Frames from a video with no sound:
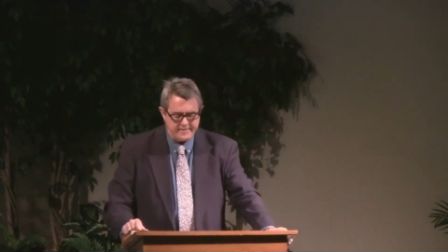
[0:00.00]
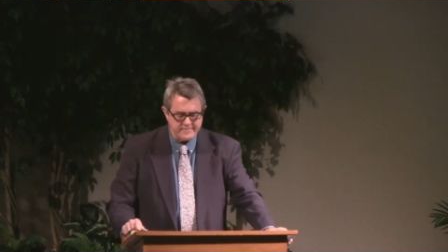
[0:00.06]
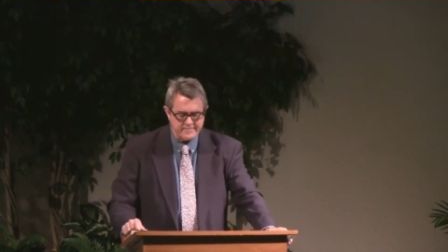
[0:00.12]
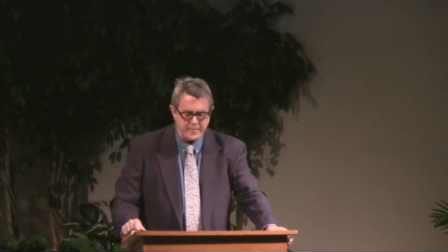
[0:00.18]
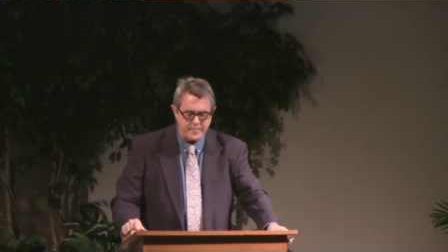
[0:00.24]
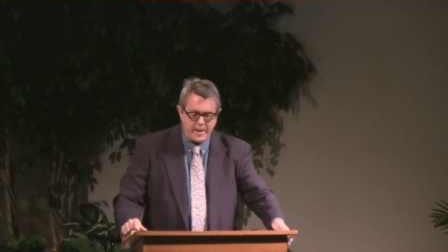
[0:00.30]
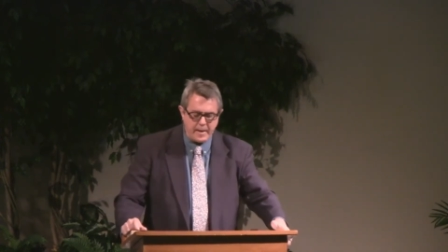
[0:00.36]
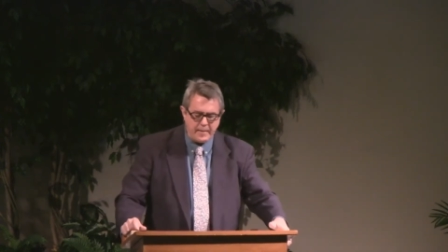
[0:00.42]

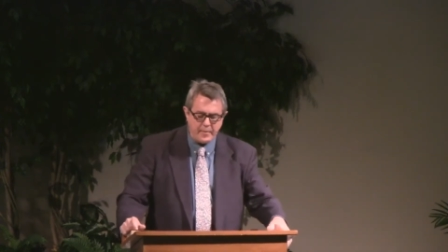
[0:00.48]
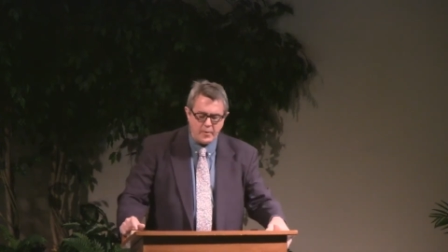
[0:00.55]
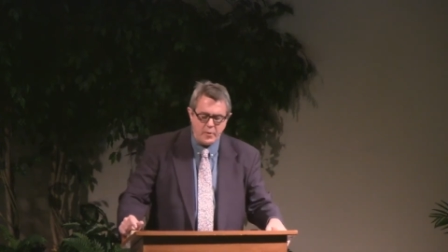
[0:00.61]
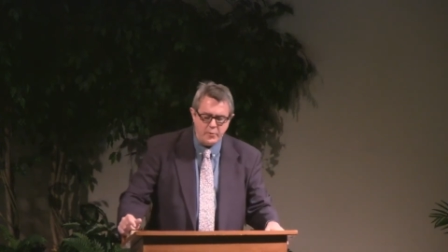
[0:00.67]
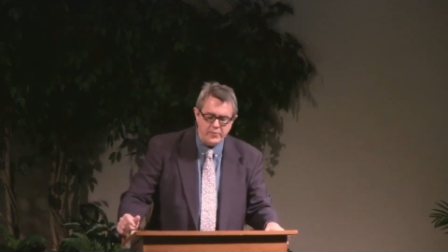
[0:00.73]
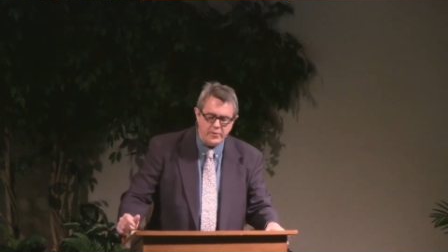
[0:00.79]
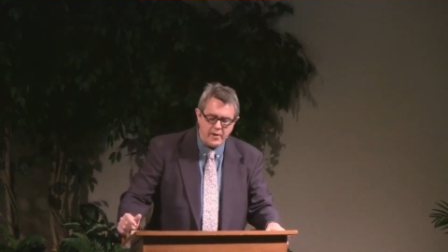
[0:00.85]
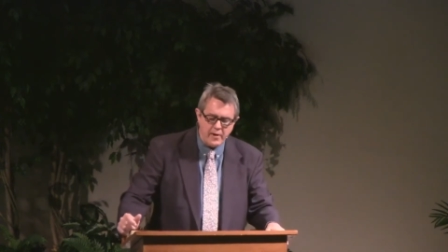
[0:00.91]
For people
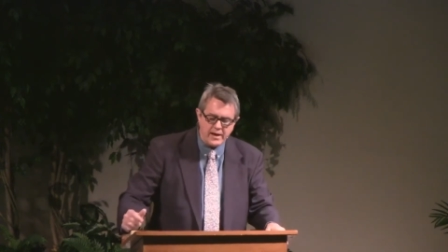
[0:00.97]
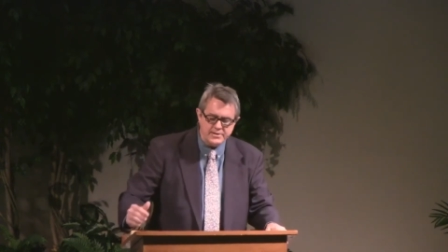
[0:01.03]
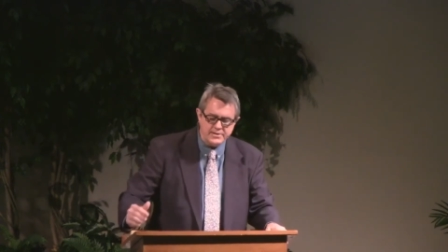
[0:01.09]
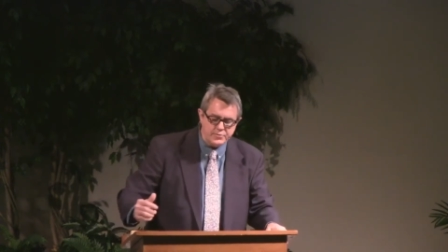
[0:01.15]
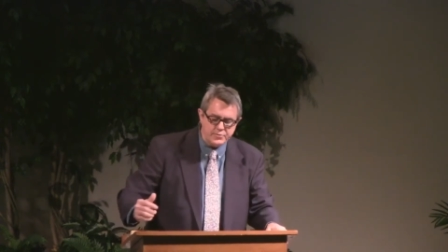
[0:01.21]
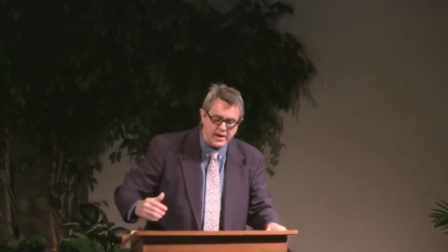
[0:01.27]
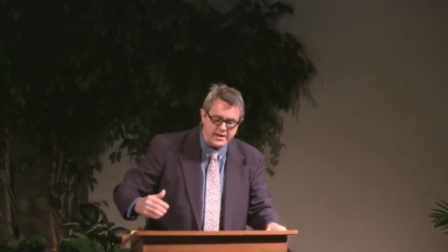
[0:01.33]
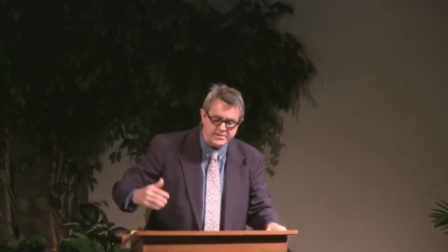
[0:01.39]
who do not
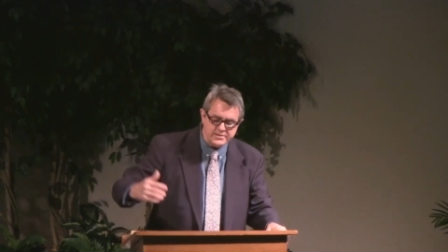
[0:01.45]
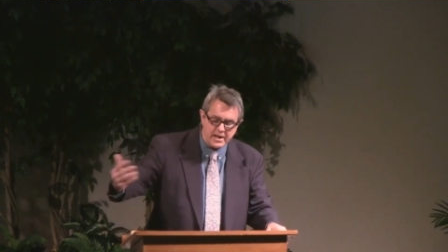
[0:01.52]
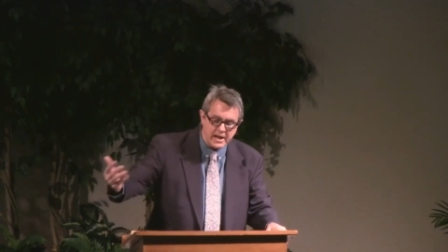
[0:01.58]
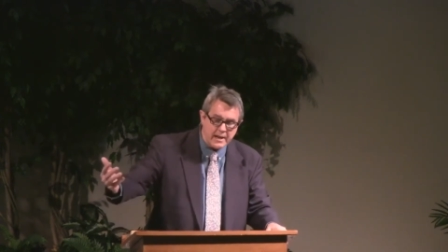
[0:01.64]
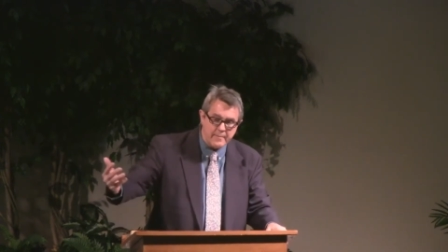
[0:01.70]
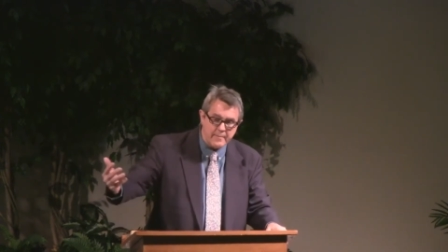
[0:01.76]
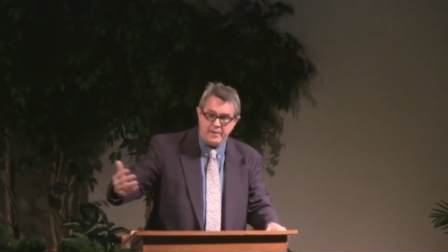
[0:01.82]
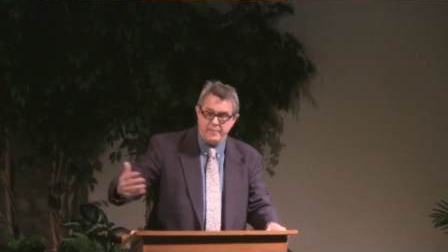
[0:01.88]
stretch the
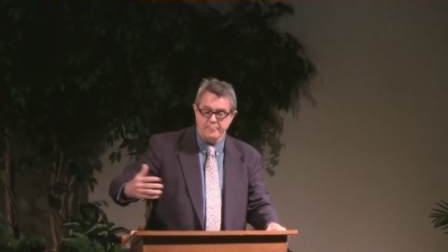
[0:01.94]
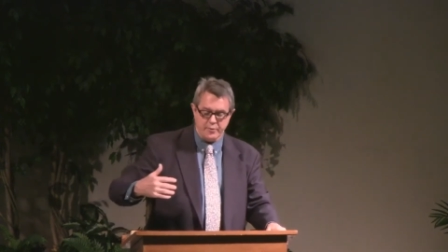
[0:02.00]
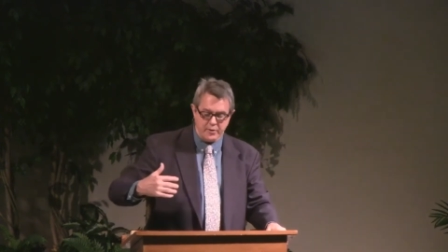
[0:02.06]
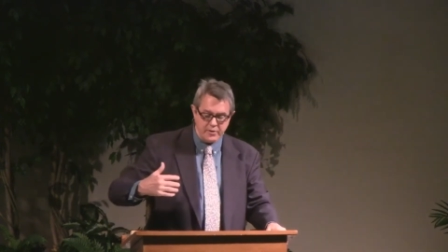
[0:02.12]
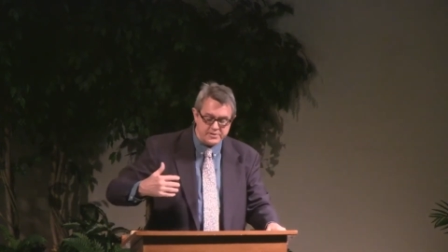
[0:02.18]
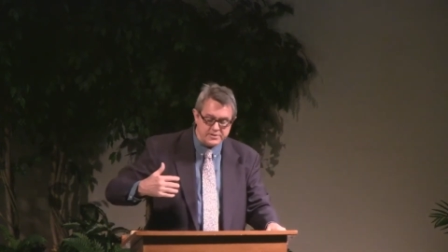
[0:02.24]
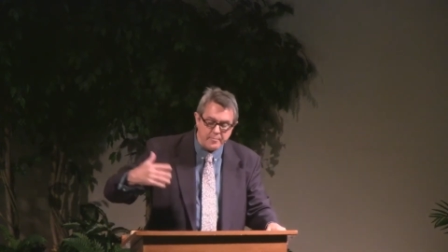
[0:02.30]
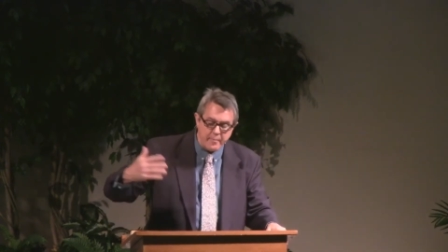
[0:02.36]
limit and
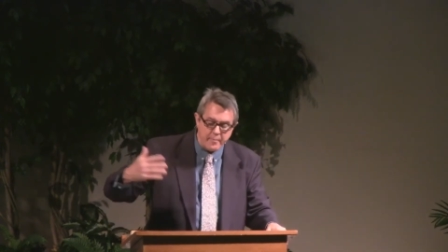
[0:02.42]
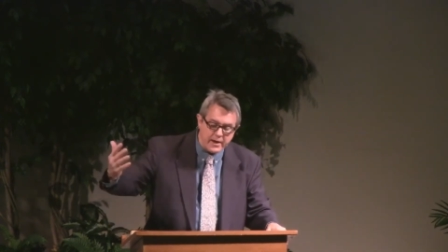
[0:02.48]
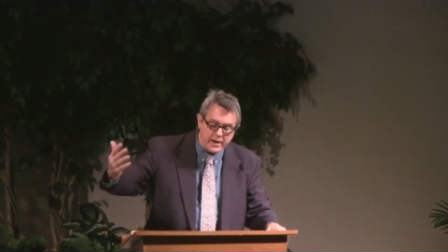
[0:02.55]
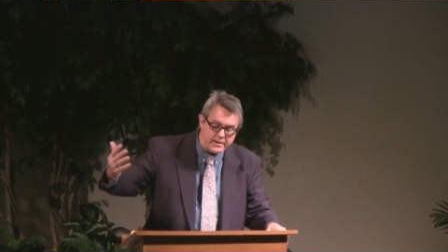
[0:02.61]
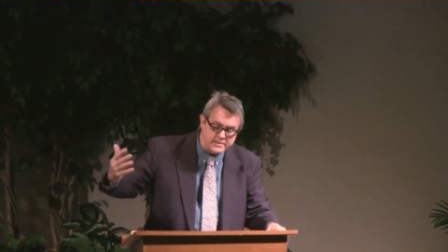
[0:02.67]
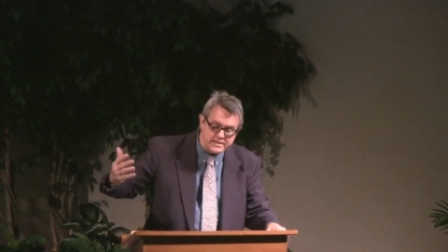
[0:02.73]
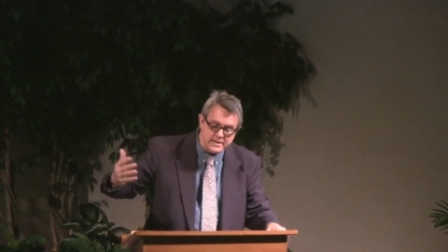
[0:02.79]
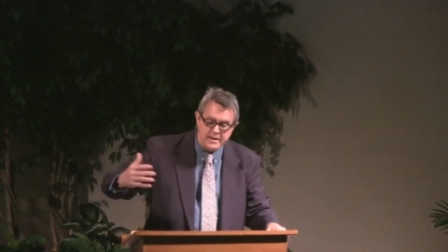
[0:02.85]
push the
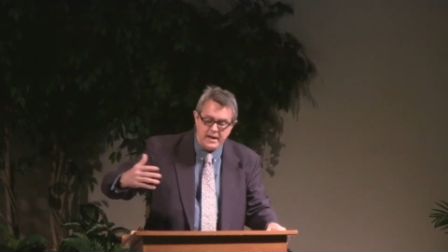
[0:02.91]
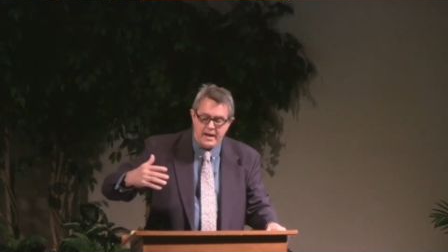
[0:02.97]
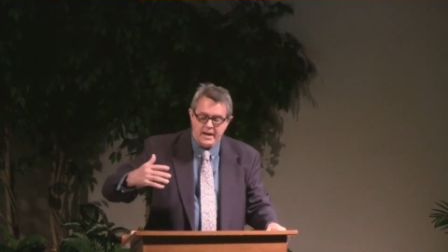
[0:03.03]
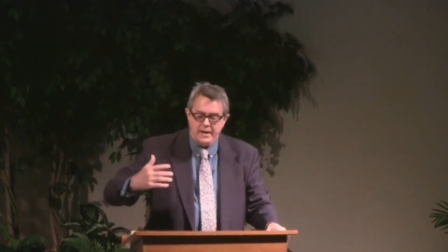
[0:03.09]
buttons and